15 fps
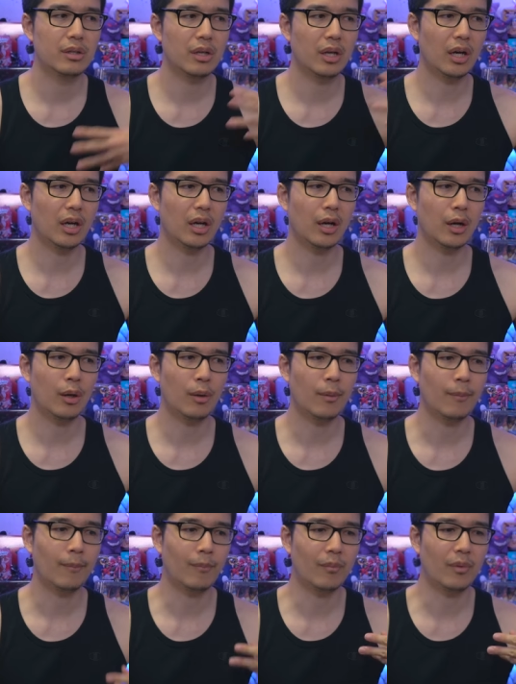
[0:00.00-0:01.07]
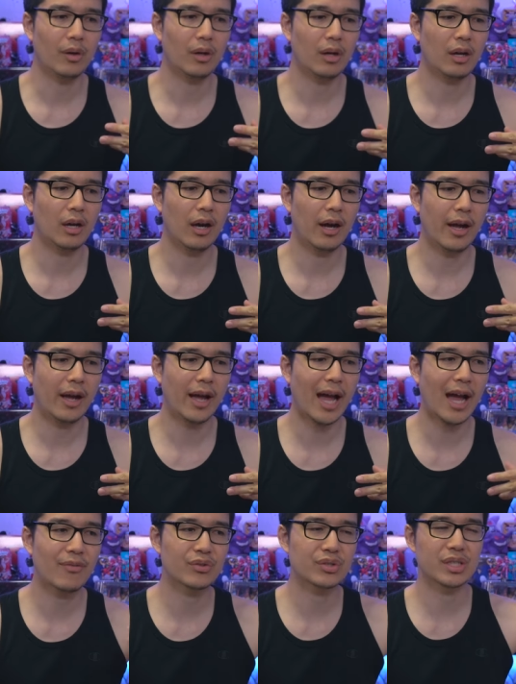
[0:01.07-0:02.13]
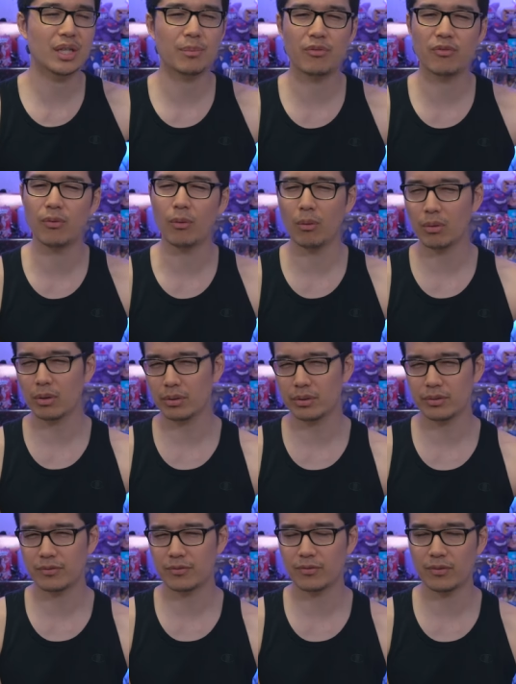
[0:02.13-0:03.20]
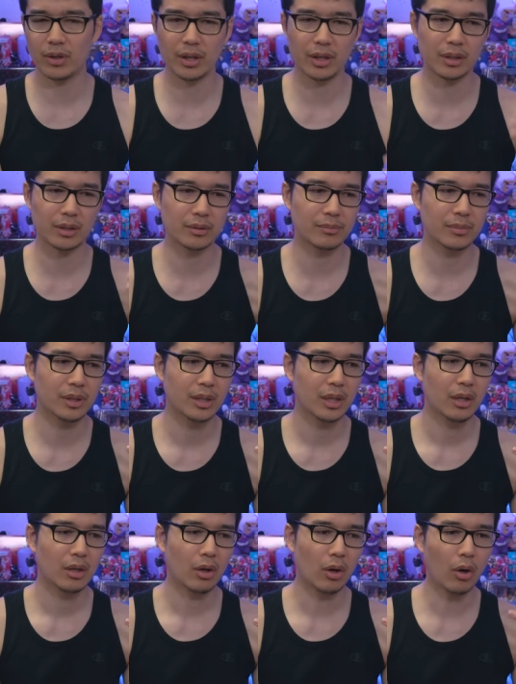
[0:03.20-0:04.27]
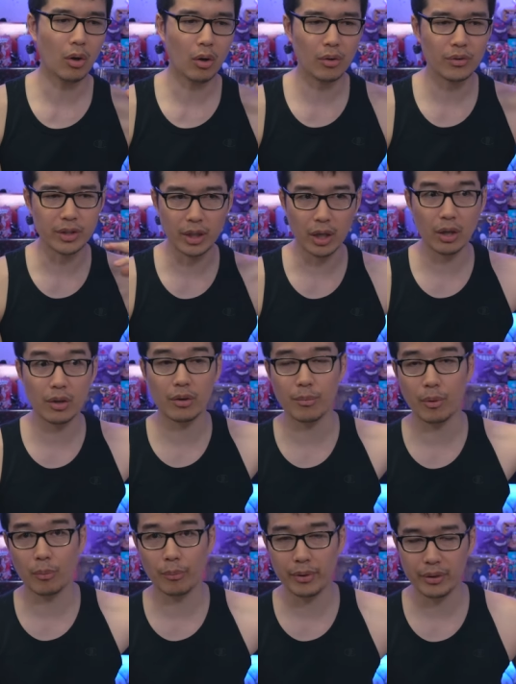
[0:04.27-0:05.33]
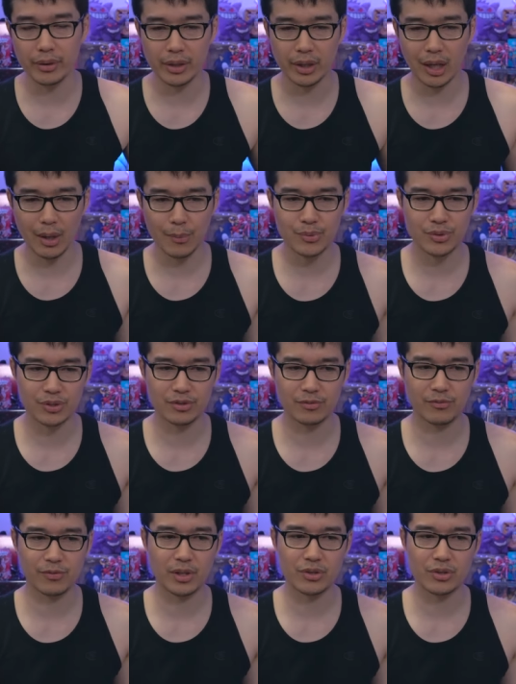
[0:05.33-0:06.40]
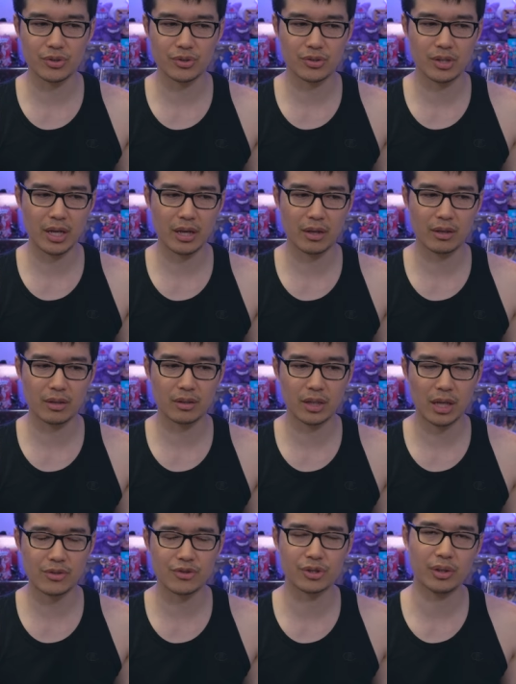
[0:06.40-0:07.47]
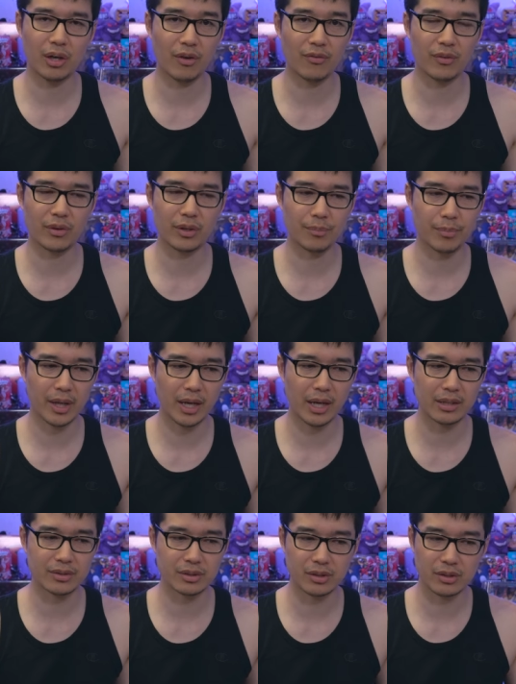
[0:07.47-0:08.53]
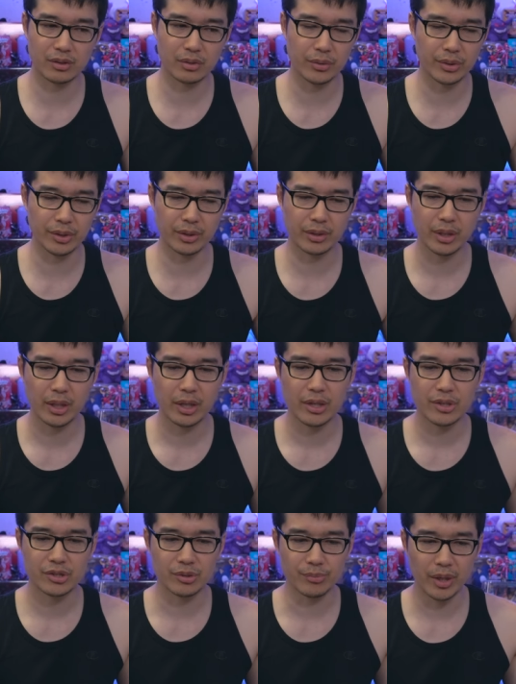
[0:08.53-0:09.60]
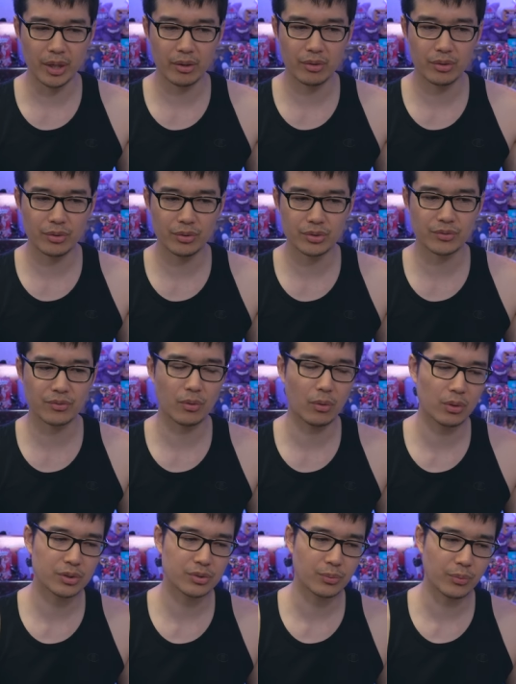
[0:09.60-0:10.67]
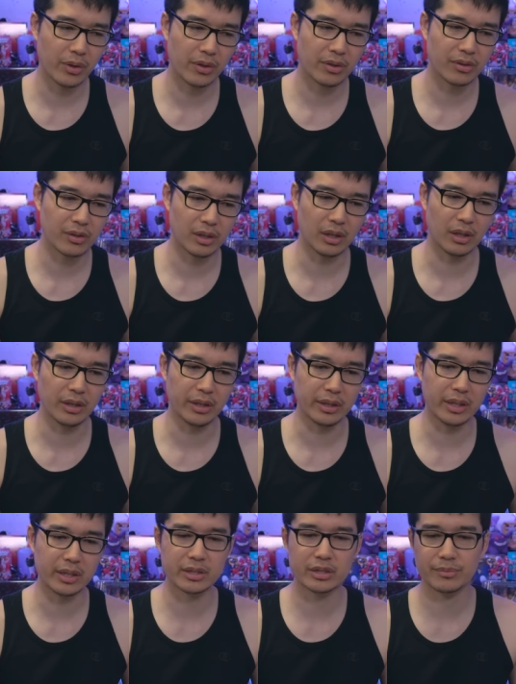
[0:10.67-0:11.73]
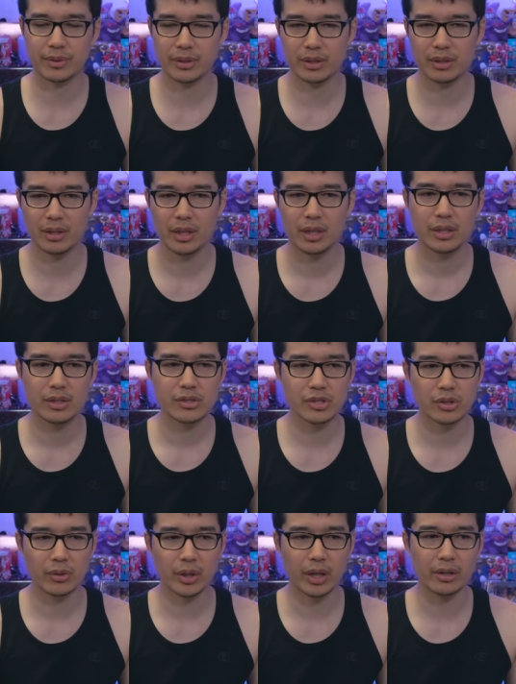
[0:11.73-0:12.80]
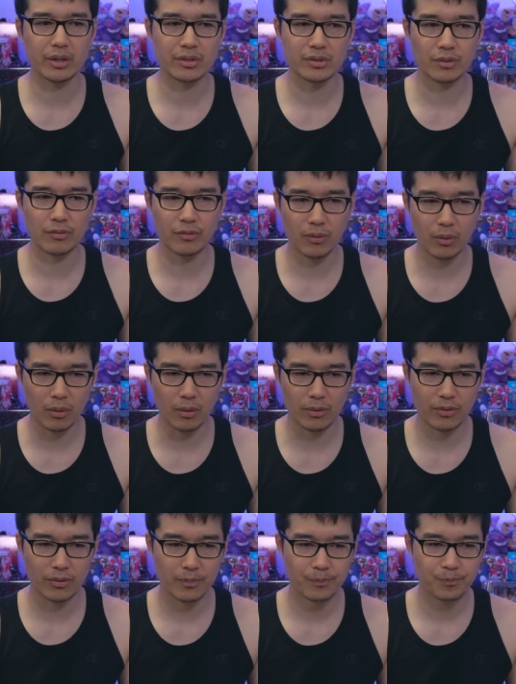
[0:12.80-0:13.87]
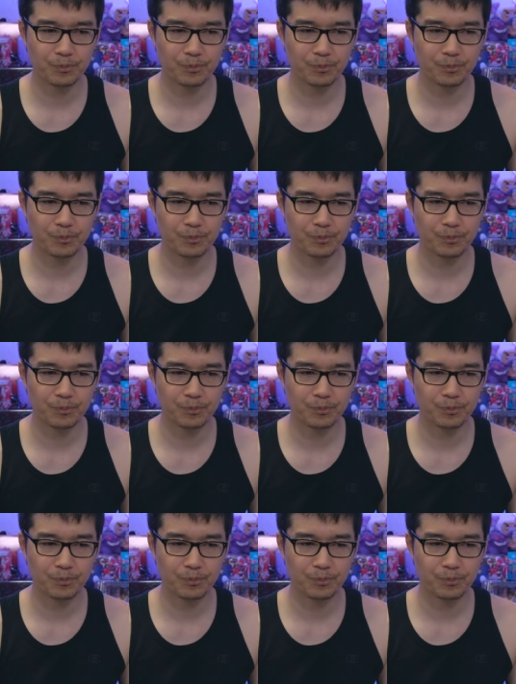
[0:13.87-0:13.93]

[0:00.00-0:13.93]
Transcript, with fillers: um, half a step forward from all the other mobility options and features that Genshin offered in the past, including Sumeru's, of course, with uh, Inazuma, so on and so forth.